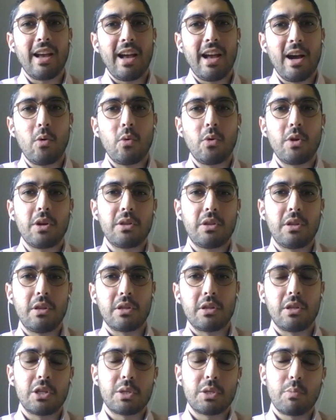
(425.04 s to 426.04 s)
how good
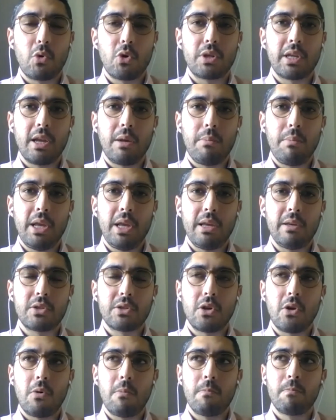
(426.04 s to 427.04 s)
the sport can be.
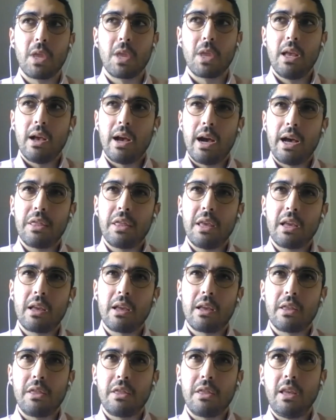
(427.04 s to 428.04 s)
So I
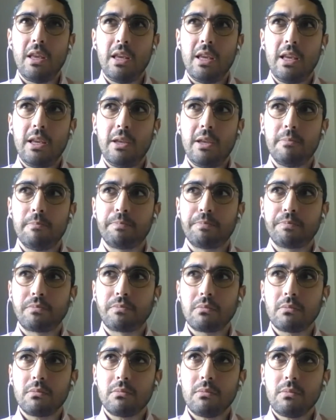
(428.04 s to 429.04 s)
think the
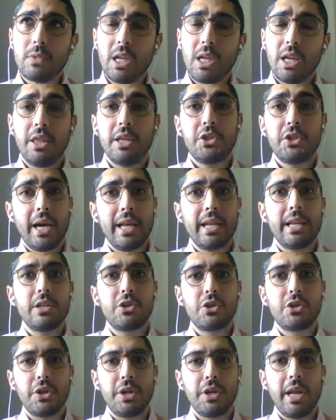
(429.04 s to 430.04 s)

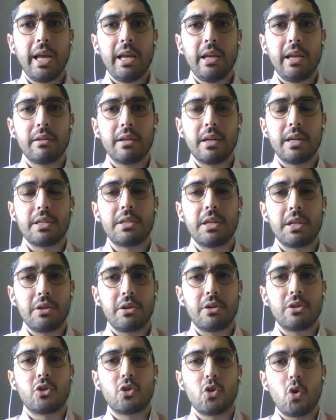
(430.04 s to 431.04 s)
challenge today is that
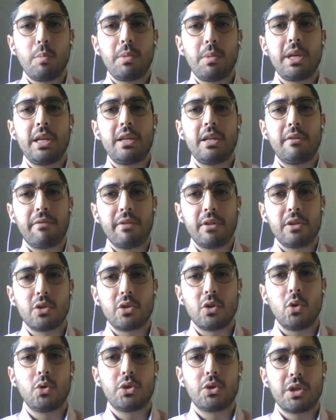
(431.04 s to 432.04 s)
there's so many different
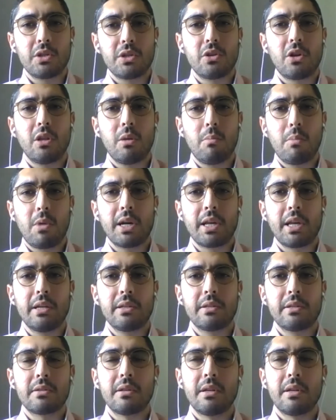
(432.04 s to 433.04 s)
solutions on the
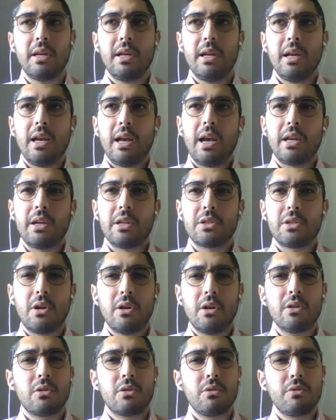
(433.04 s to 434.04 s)
market, and it's
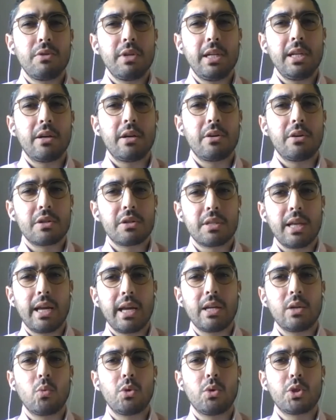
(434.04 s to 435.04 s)
hard to really
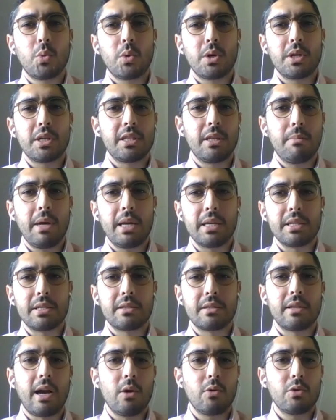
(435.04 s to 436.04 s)
understand which one is the
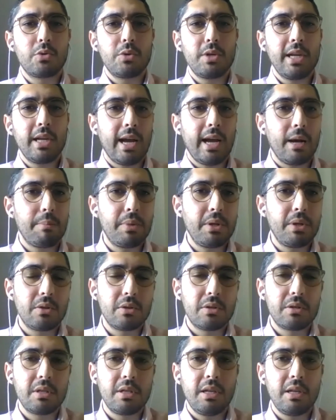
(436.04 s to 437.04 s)
best. I was really happy to
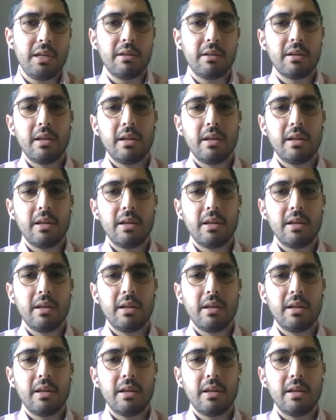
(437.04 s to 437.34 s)
see